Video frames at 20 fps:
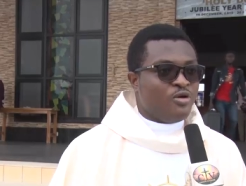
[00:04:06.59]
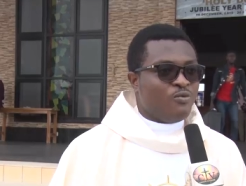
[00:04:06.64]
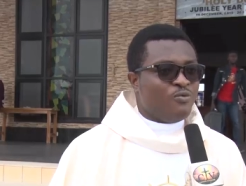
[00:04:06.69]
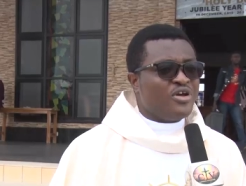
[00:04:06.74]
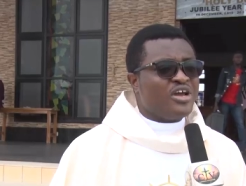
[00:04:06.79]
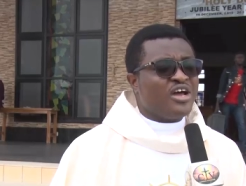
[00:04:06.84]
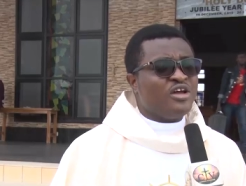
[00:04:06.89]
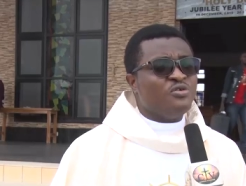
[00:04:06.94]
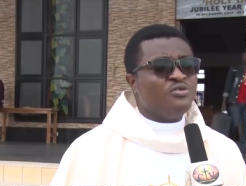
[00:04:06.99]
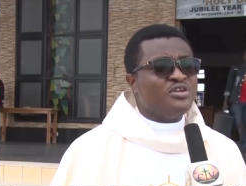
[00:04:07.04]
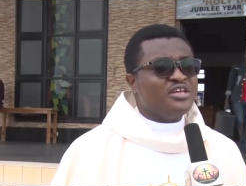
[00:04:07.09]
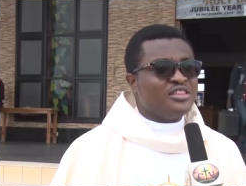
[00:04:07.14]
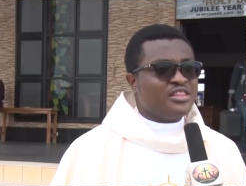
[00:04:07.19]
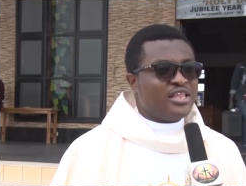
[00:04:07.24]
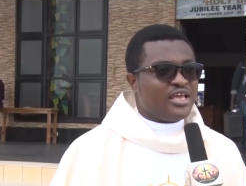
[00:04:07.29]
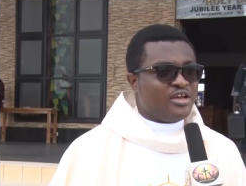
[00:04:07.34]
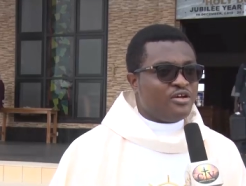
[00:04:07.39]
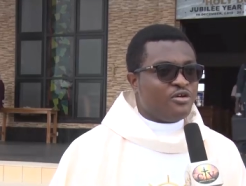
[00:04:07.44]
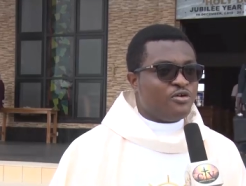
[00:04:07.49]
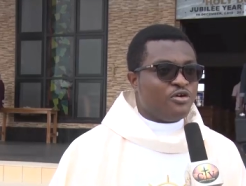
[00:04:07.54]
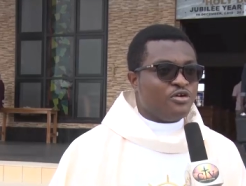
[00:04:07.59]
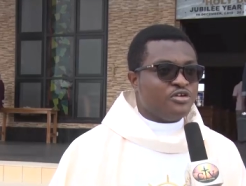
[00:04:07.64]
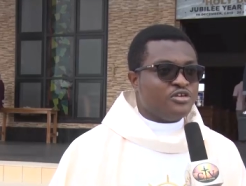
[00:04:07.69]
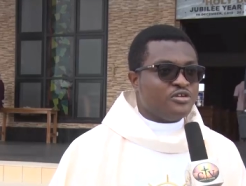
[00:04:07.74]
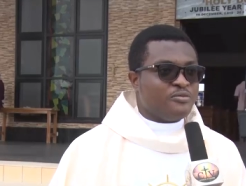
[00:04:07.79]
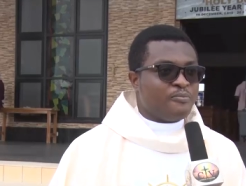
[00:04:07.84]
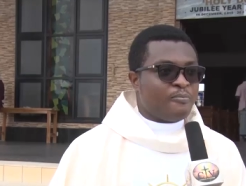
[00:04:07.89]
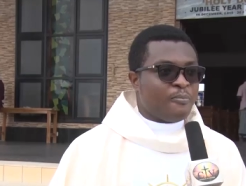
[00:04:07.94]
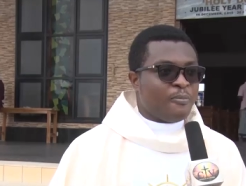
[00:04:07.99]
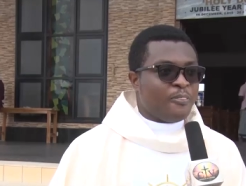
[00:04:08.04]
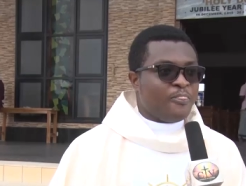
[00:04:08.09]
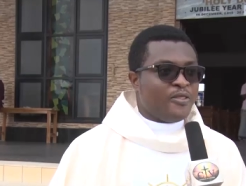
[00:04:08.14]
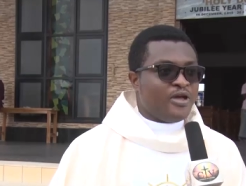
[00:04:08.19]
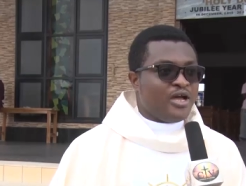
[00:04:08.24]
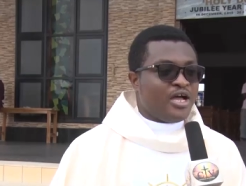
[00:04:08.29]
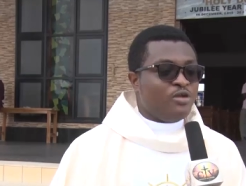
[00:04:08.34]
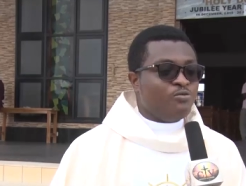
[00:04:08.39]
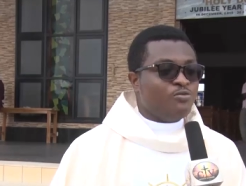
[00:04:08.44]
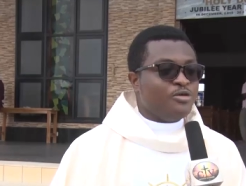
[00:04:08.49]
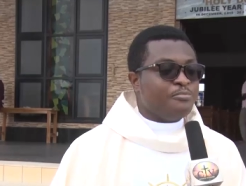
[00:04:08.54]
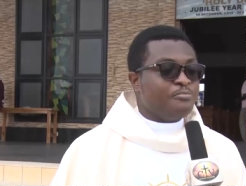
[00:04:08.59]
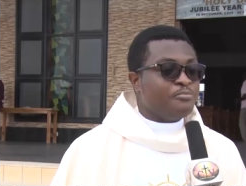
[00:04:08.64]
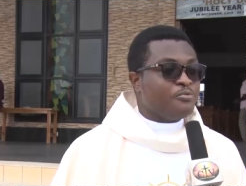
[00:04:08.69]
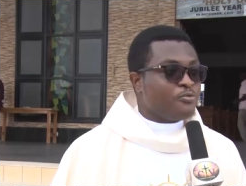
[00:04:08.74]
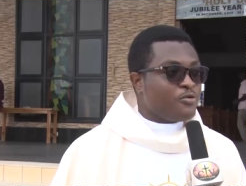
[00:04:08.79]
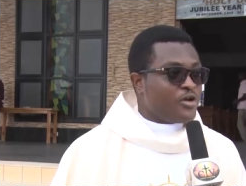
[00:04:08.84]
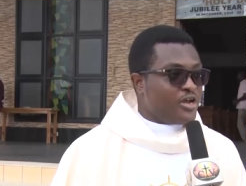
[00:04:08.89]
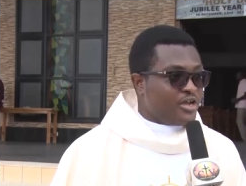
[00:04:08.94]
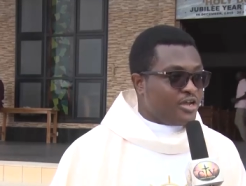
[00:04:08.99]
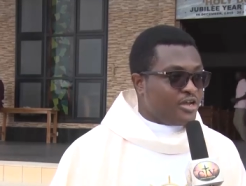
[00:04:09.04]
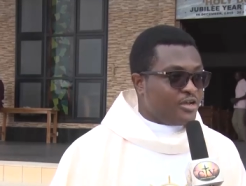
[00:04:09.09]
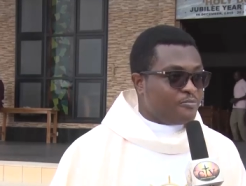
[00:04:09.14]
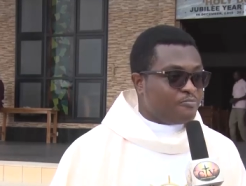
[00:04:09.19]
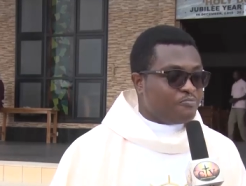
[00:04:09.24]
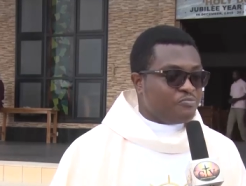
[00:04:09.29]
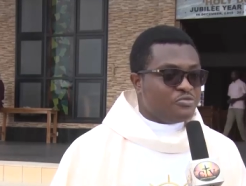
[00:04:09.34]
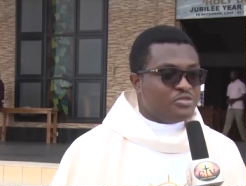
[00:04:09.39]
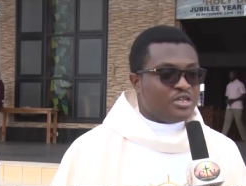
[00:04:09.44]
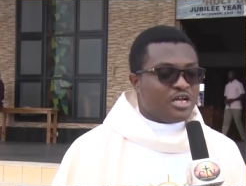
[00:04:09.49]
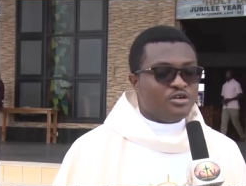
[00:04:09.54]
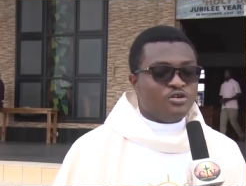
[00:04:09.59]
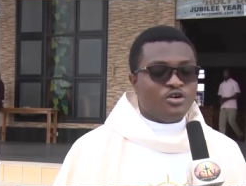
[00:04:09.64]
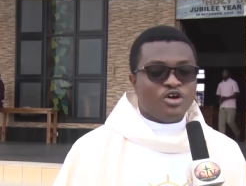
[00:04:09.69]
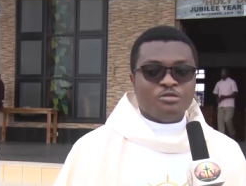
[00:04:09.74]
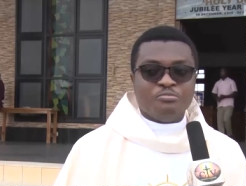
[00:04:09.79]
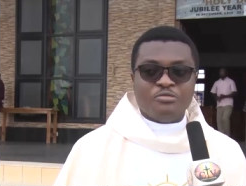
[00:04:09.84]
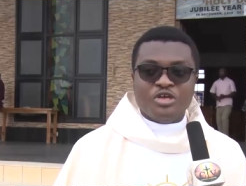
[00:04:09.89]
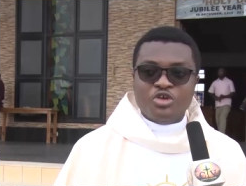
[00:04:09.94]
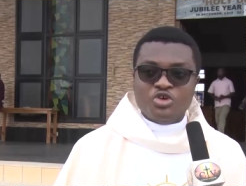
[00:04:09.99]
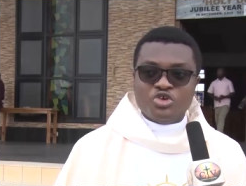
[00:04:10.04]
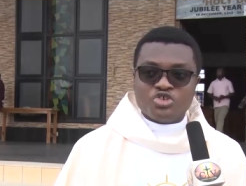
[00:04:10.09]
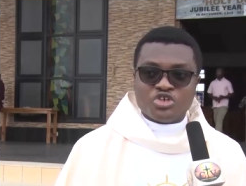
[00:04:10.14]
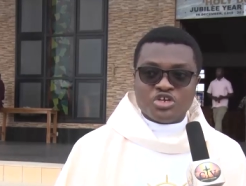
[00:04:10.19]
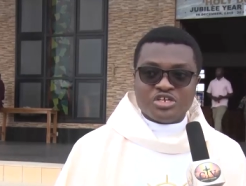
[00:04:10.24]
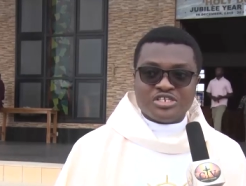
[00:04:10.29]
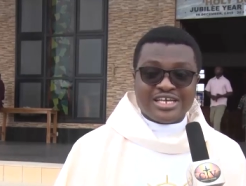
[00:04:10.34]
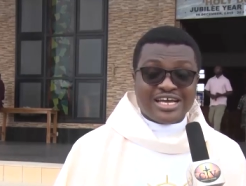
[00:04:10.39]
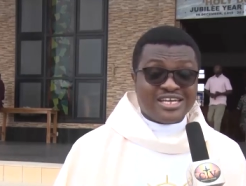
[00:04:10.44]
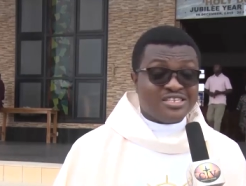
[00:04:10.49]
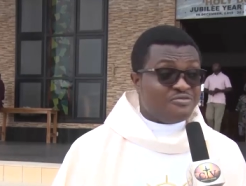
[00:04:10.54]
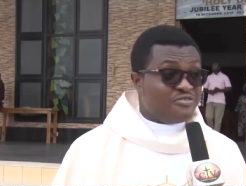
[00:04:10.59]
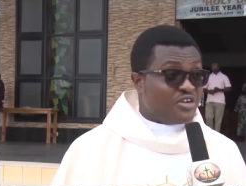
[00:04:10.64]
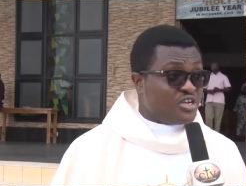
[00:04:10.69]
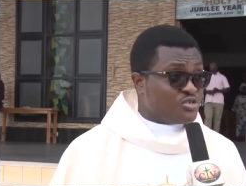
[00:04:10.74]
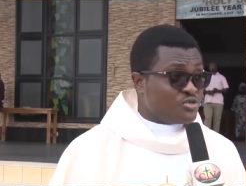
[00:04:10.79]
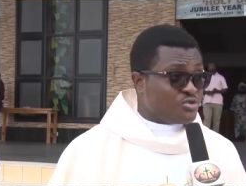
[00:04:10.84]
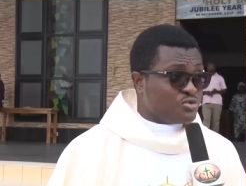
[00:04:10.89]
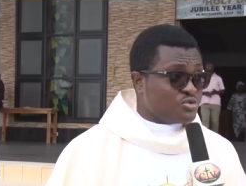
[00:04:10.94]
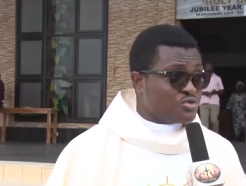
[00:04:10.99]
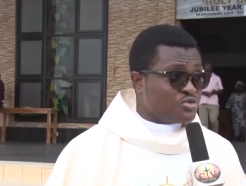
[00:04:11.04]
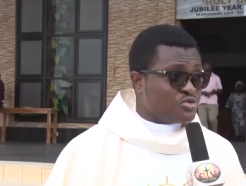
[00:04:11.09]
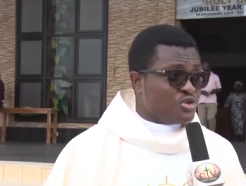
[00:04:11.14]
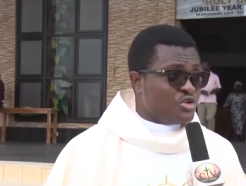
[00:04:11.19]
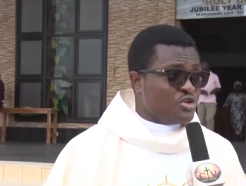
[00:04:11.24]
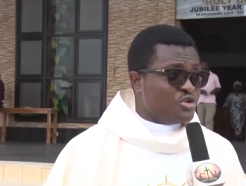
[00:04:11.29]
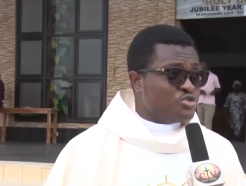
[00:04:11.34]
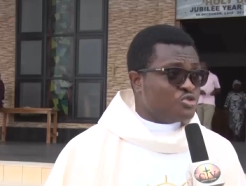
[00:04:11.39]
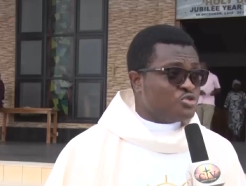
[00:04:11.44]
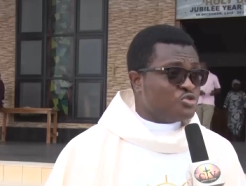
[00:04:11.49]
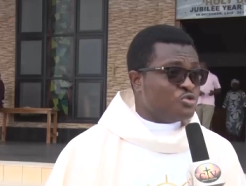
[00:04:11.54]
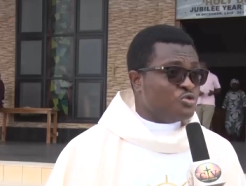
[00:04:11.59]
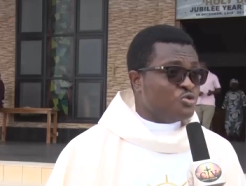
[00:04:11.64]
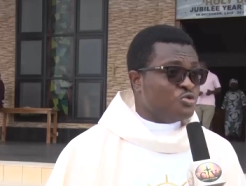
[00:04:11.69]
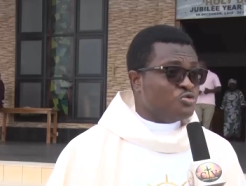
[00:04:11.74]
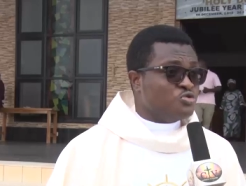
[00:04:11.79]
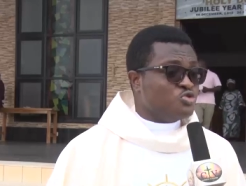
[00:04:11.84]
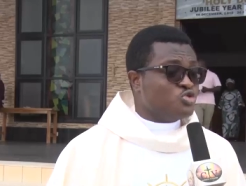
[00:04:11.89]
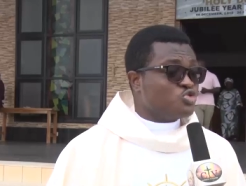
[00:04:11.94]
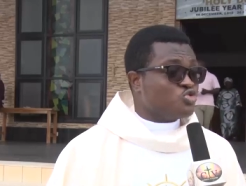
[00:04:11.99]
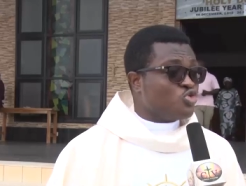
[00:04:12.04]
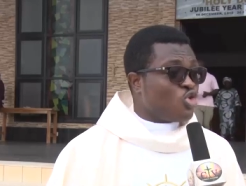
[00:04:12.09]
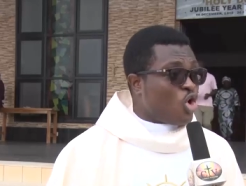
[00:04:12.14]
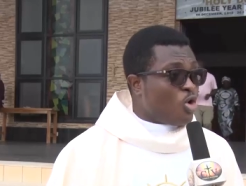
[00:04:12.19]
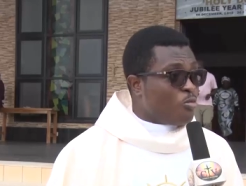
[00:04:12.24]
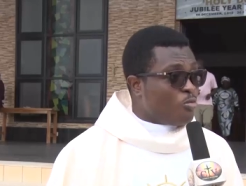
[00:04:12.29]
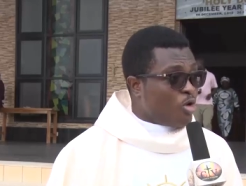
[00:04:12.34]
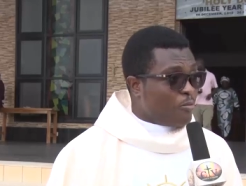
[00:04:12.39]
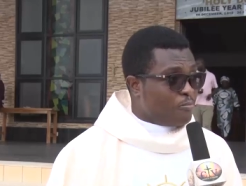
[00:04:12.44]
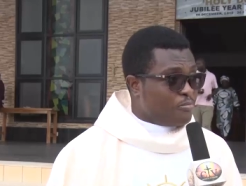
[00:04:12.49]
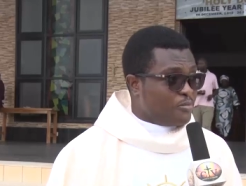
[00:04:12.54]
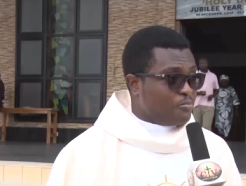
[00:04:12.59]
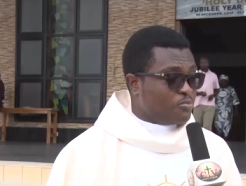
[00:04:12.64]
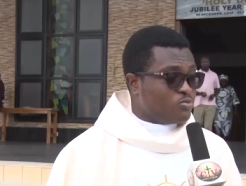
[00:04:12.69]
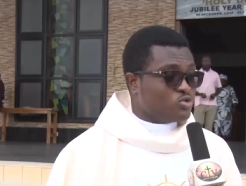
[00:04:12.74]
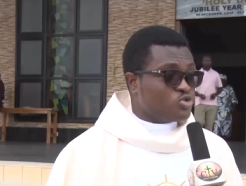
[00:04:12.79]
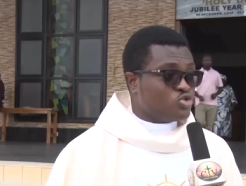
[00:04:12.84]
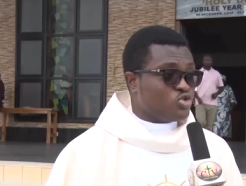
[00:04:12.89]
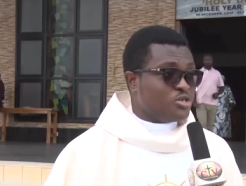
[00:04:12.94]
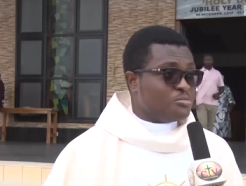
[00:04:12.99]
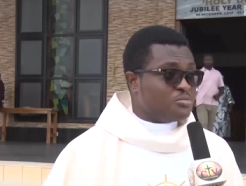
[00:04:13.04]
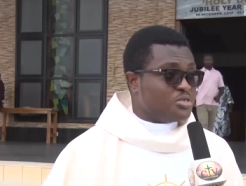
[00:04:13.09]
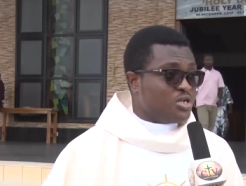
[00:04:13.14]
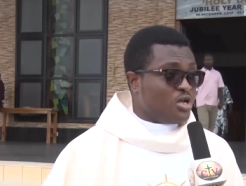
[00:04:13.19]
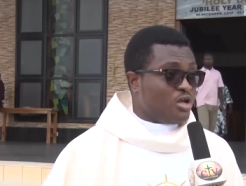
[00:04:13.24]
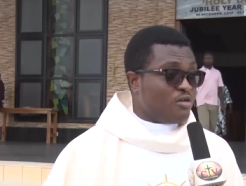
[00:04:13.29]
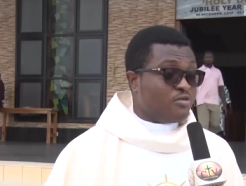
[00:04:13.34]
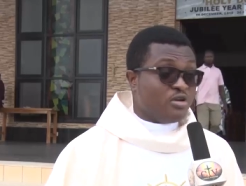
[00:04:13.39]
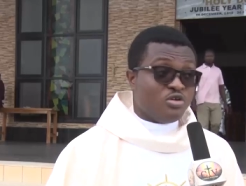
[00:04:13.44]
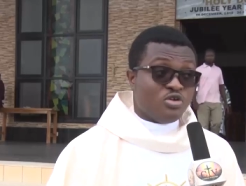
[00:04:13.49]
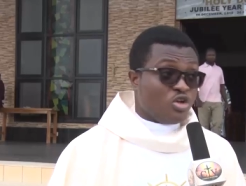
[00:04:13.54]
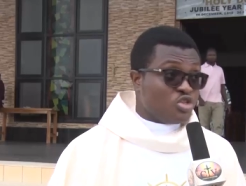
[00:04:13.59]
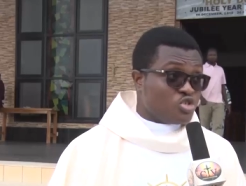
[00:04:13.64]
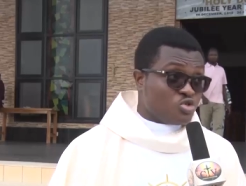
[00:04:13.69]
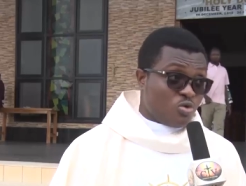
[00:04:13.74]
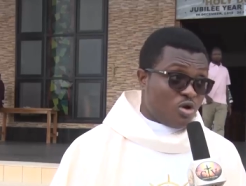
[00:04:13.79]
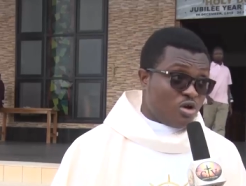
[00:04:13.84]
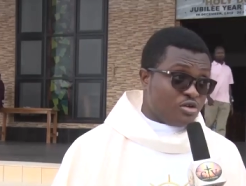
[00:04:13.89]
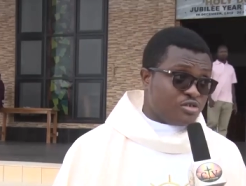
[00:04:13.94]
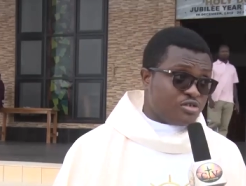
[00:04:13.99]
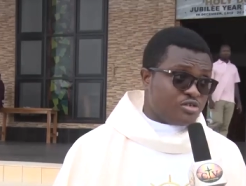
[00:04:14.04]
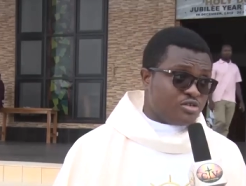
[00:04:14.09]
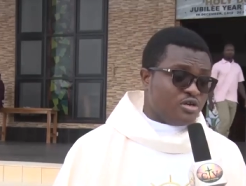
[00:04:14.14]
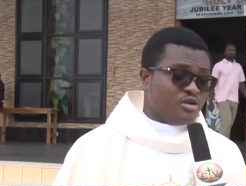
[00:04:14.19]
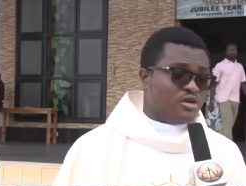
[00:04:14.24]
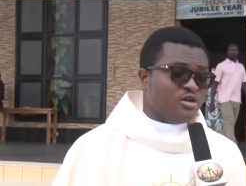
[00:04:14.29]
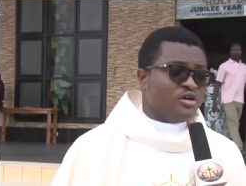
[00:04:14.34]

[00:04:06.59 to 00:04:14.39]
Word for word: We can only thank God and we pray that God may use us as vessels to draw more people to Himself, not to us,